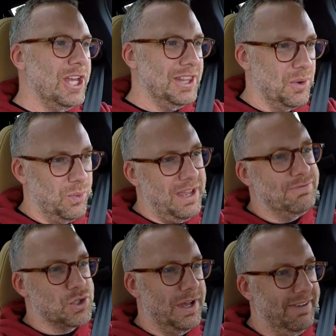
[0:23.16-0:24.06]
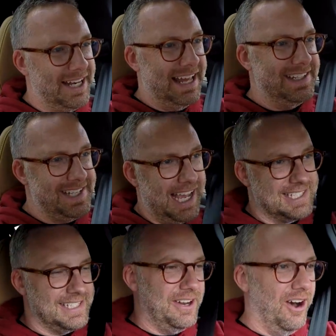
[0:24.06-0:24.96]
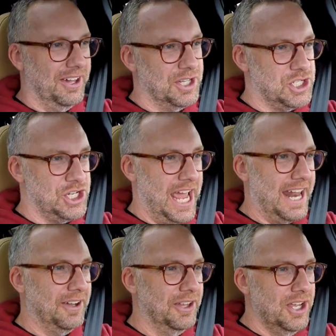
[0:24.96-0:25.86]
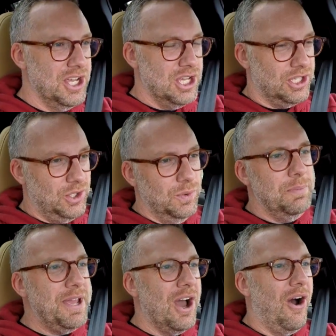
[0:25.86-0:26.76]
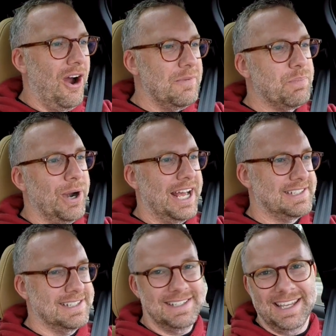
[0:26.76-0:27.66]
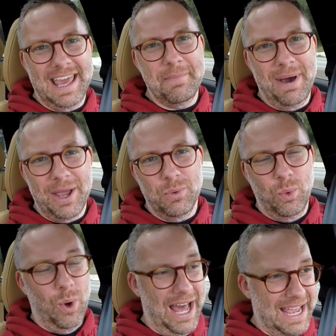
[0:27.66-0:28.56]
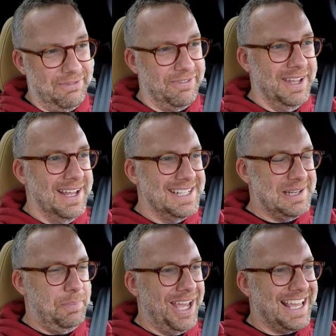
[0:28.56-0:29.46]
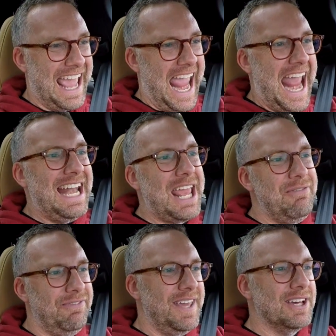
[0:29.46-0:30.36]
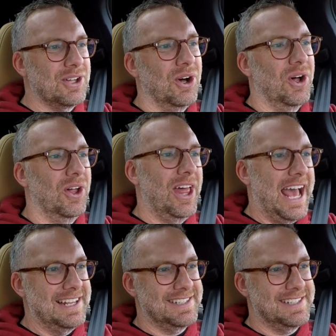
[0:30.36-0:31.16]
that we've driven and tested on the channel, you would be hard-pressed to get my wife to pick any vehicle as a